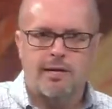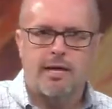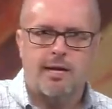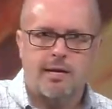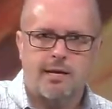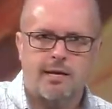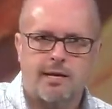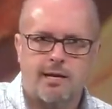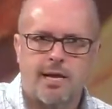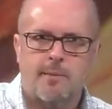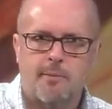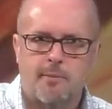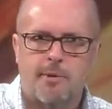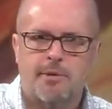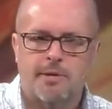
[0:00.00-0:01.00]
in that
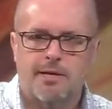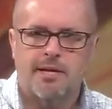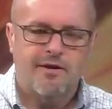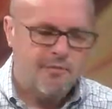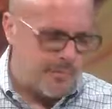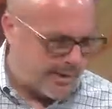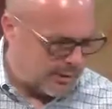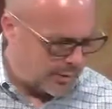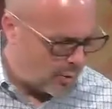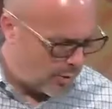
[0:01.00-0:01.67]
capability of being